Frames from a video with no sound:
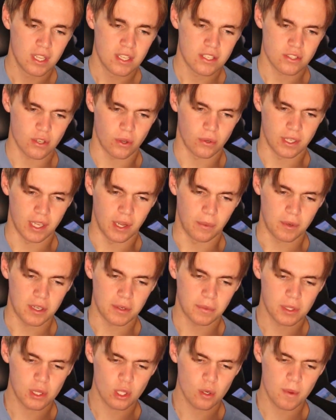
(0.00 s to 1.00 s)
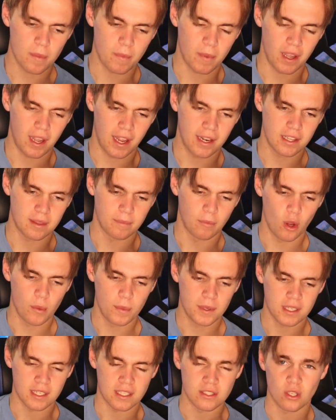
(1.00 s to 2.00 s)
So yeah, we're a little bit behind at the
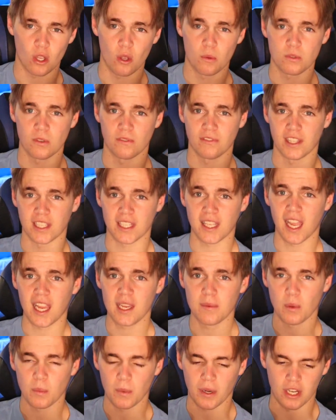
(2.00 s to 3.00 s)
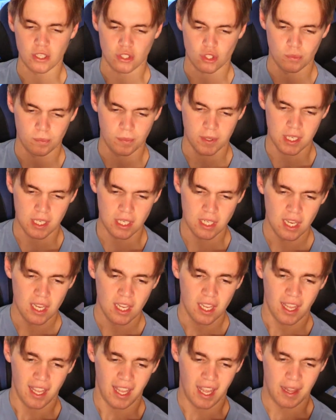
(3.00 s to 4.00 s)
moment in terms of the game and where I should be.
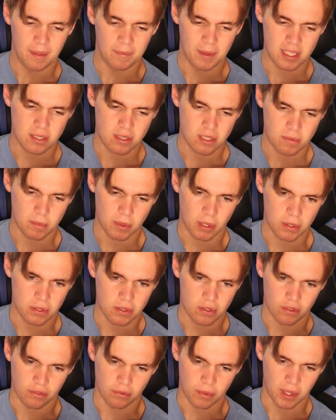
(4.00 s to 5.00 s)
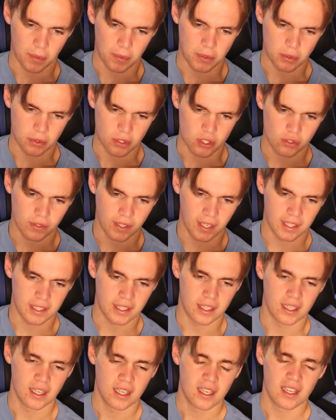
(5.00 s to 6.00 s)
Uh, that's just because of when I went to
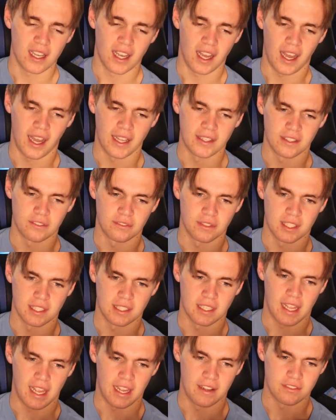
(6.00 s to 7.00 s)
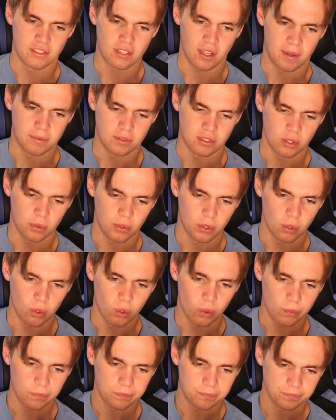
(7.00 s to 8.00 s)
Australia, uh, I didn't really have time to do it all.